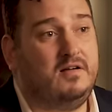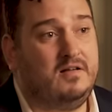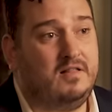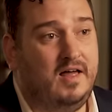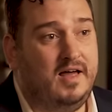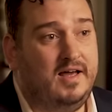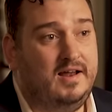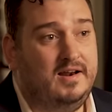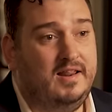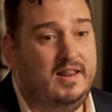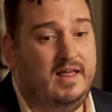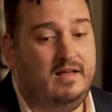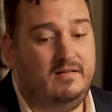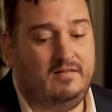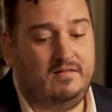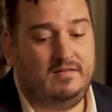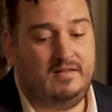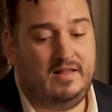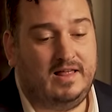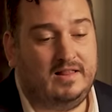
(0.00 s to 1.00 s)
client and
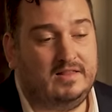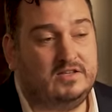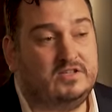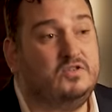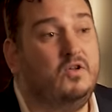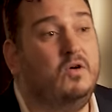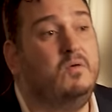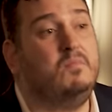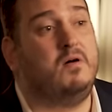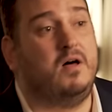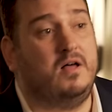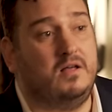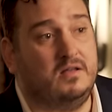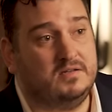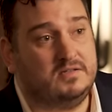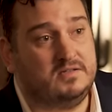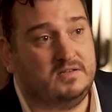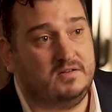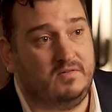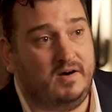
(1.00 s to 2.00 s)
that
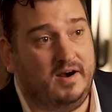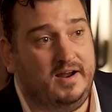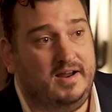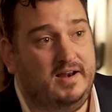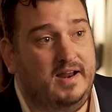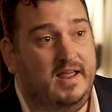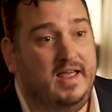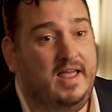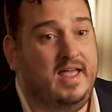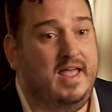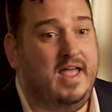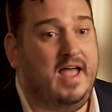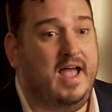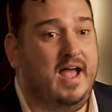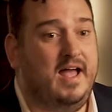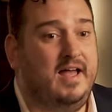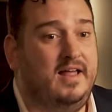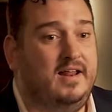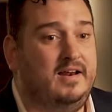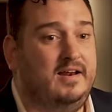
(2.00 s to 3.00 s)
snowballs, right? Mm-hmm.
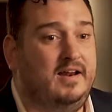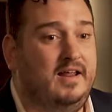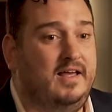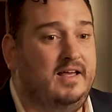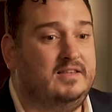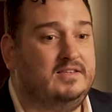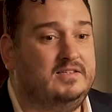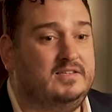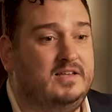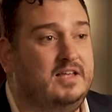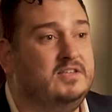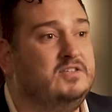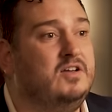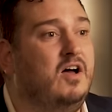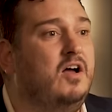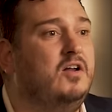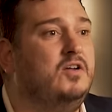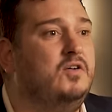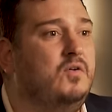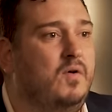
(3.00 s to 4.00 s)
And it's
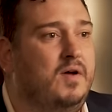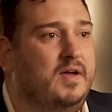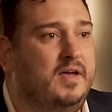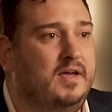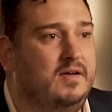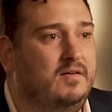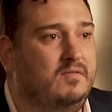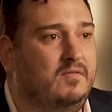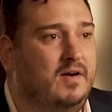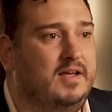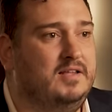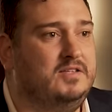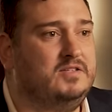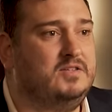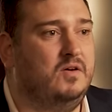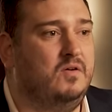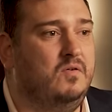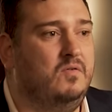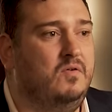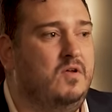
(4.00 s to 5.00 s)
ongoing, right?
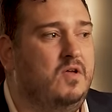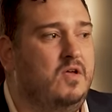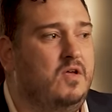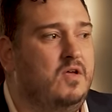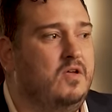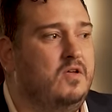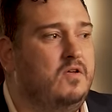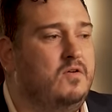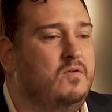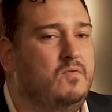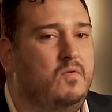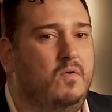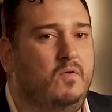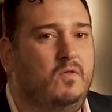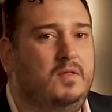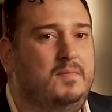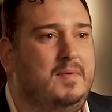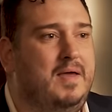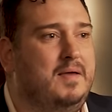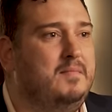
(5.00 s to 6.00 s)
So you've
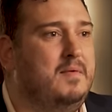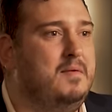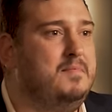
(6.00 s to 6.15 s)
only made